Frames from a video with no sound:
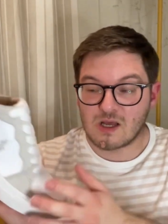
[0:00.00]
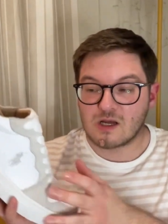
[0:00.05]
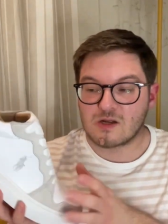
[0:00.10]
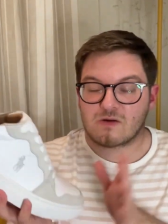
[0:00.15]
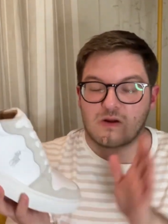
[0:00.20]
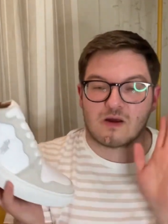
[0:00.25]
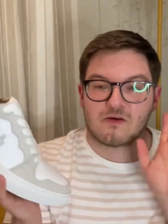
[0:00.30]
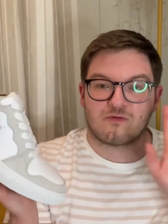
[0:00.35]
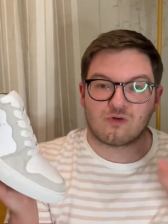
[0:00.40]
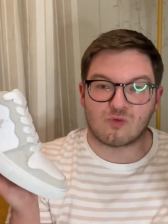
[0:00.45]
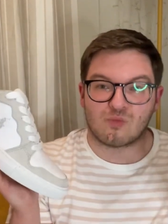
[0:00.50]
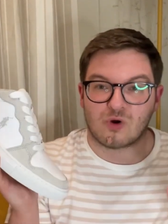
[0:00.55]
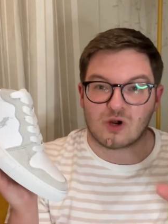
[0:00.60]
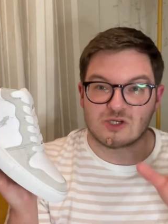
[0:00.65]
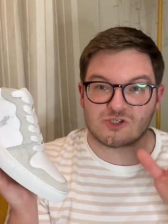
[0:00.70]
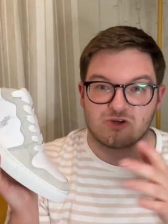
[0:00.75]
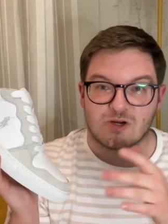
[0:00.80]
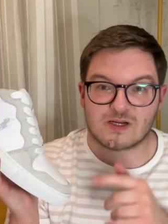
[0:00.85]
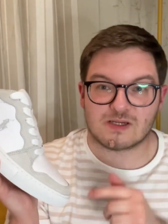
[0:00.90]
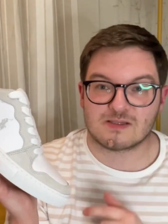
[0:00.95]
like full price
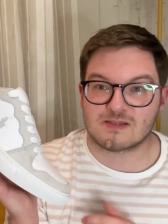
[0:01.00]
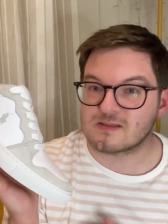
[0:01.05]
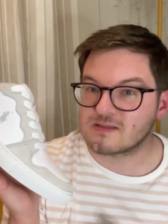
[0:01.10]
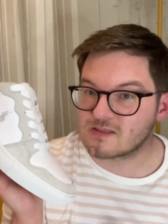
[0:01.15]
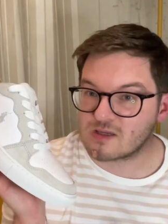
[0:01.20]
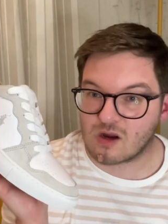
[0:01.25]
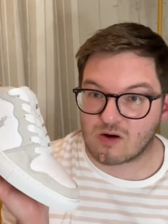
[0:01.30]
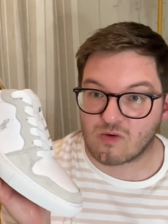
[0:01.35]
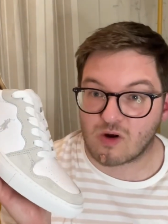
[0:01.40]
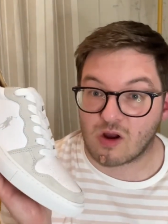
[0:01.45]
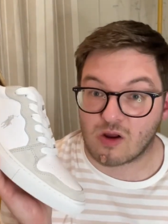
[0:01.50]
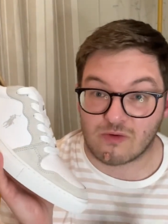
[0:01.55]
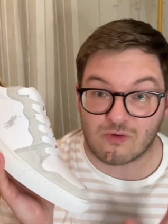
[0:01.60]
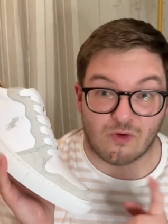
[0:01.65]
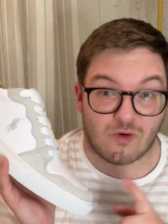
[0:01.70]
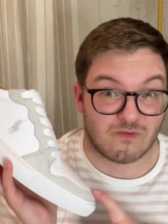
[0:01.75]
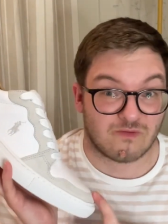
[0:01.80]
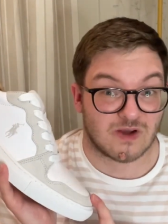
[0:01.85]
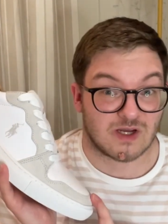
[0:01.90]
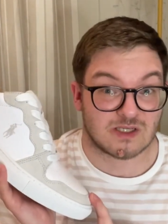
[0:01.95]
trainers in Zara are
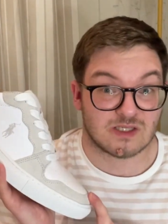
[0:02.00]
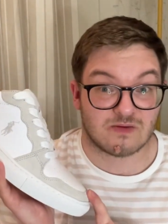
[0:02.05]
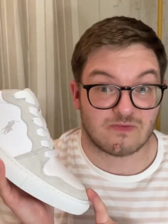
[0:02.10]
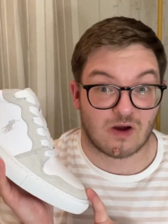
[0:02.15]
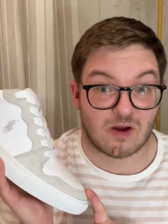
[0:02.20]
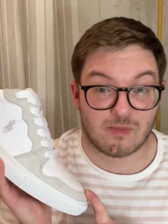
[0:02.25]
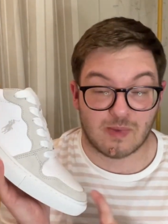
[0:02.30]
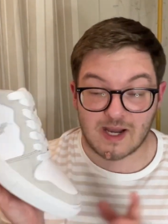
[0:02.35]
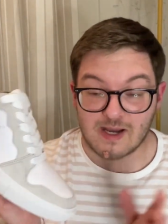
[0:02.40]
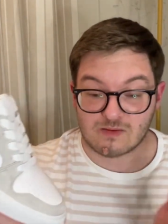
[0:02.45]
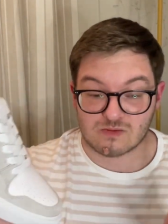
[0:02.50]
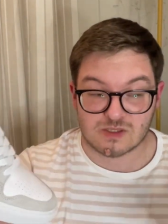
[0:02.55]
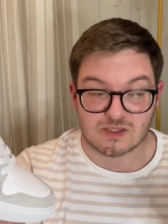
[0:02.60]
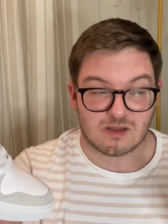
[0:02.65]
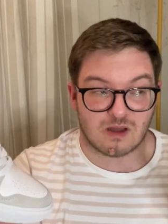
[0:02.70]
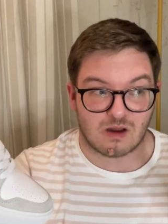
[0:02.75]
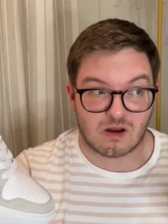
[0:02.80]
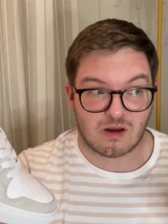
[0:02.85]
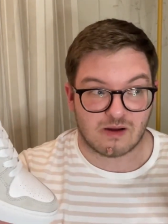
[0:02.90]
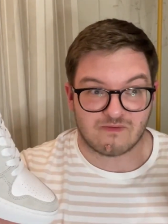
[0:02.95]
not £35,
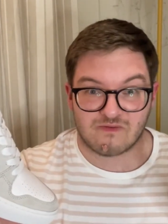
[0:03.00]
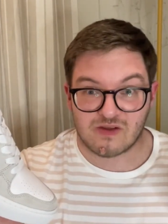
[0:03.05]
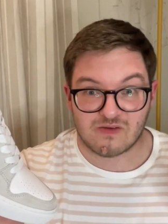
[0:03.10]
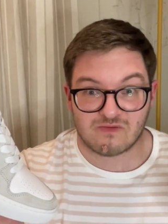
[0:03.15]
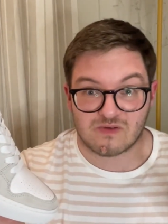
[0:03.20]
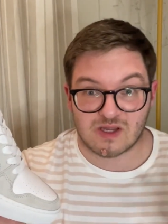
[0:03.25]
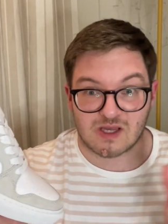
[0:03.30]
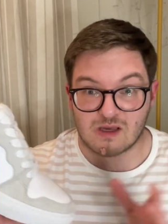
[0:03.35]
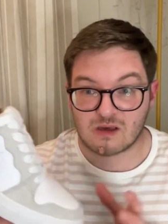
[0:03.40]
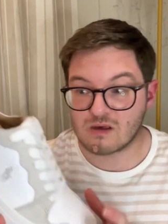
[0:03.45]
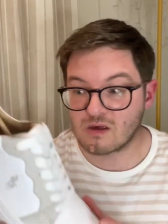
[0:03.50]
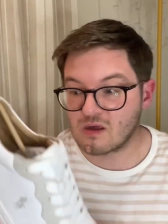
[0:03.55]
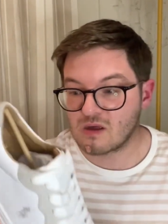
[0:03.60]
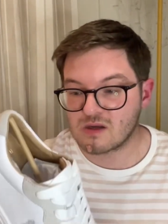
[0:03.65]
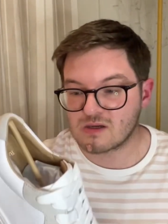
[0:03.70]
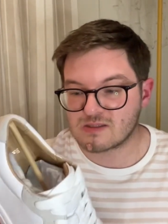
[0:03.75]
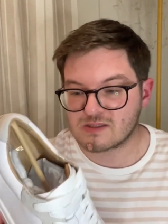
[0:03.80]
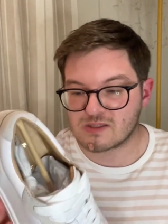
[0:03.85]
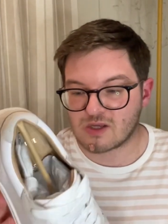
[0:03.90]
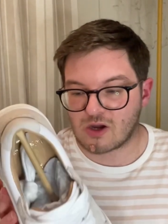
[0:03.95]
they're like 50
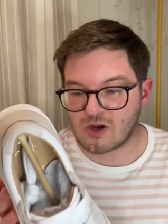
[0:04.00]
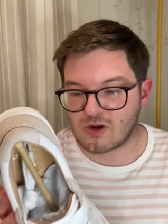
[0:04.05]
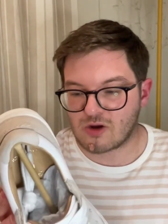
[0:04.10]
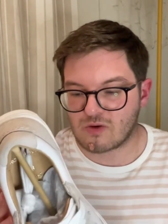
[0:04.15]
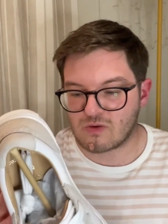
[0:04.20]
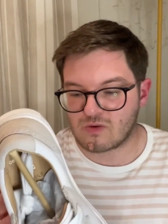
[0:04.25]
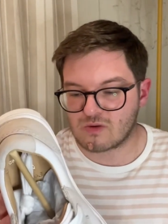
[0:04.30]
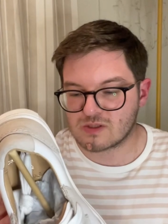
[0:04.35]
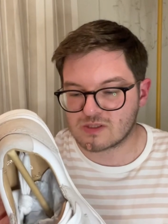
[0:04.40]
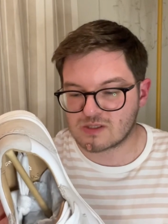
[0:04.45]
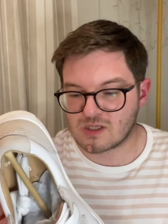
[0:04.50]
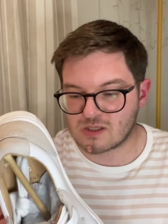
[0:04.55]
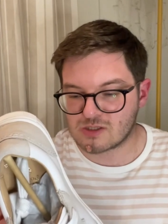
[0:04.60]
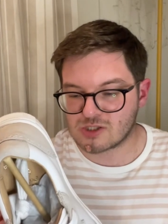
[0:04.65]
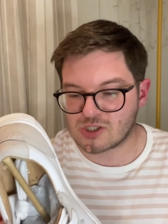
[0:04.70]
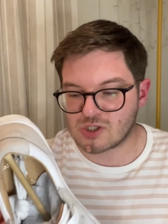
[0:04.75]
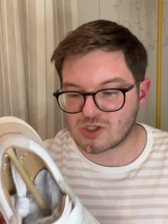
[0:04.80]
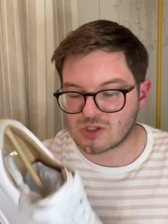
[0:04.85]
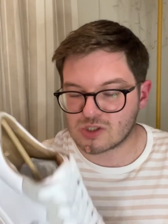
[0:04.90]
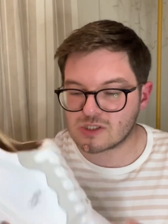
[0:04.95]
So such a
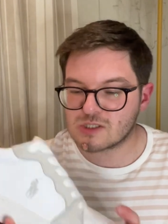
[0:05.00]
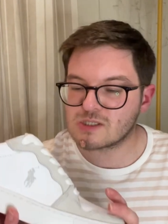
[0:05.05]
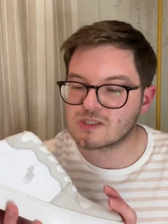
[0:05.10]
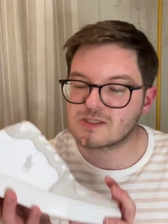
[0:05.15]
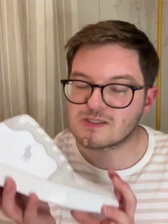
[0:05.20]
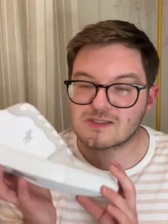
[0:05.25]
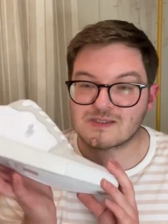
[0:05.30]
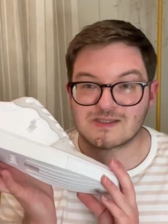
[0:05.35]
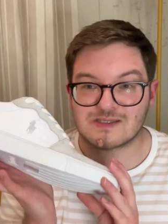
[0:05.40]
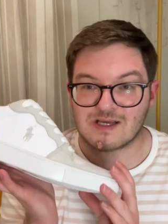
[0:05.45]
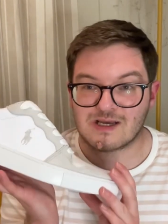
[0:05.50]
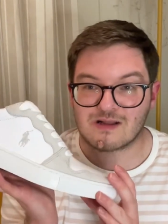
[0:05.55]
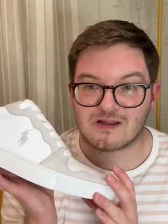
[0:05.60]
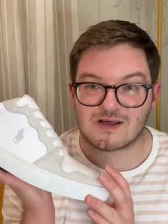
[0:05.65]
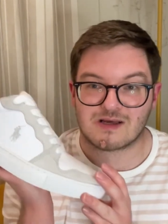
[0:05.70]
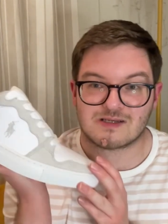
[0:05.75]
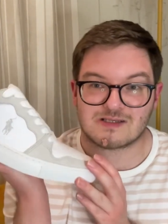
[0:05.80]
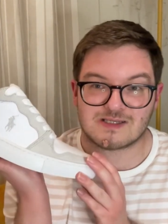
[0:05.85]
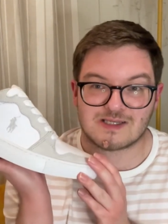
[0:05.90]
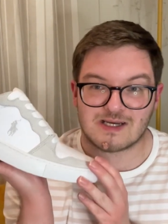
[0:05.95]
good steal
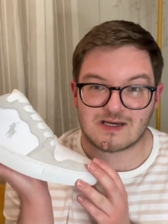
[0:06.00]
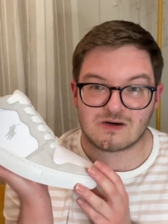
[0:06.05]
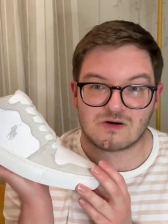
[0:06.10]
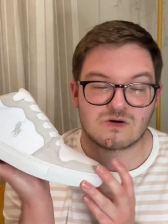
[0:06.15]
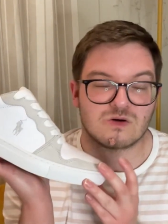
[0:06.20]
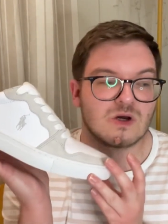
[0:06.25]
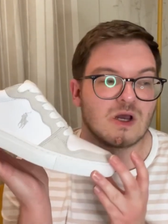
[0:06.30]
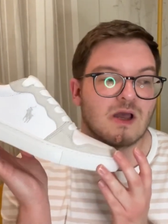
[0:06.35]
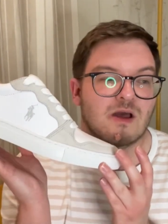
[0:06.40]
and deal.